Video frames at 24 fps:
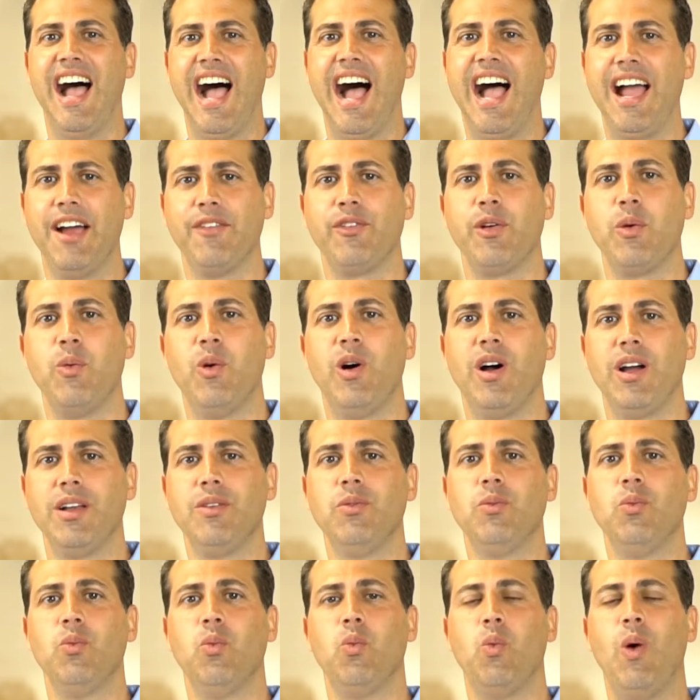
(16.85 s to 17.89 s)
Hi
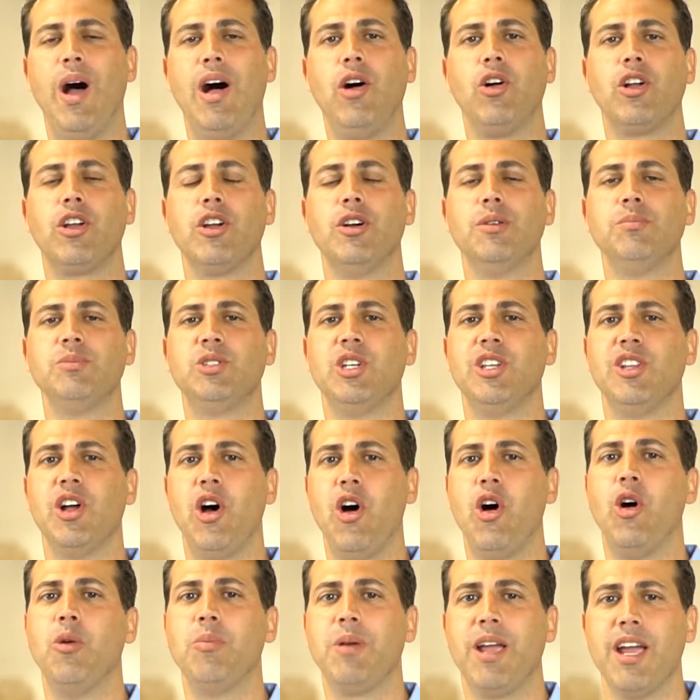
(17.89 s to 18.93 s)
everyone, welcome to the
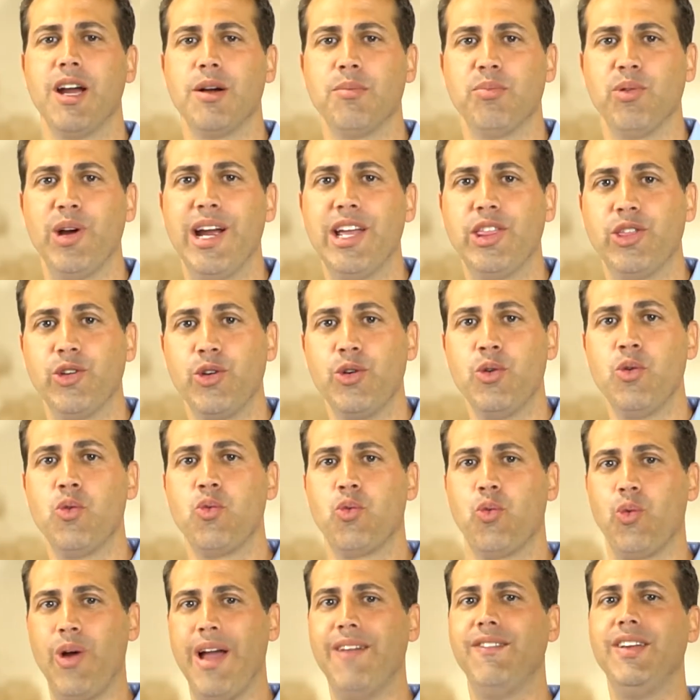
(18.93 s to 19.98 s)
Home Care Breakthrough
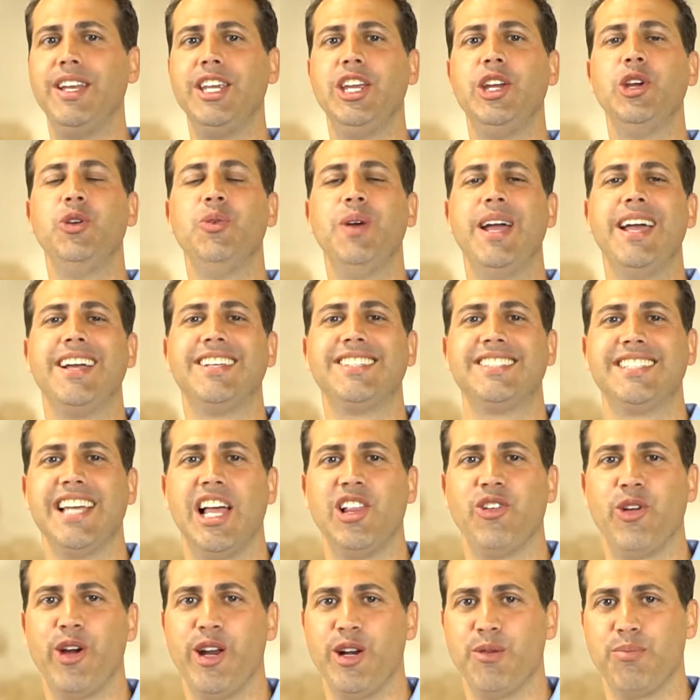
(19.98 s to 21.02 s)
Revenue
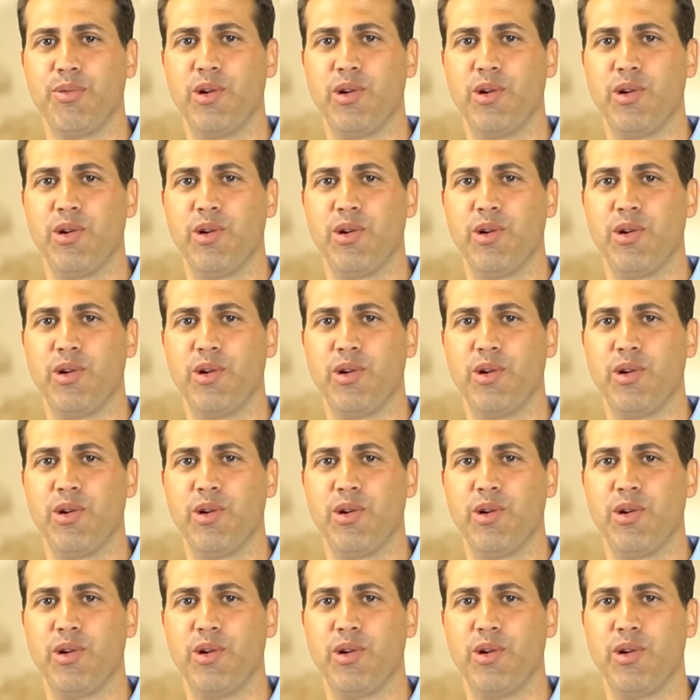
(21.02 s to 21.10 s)
Accelerator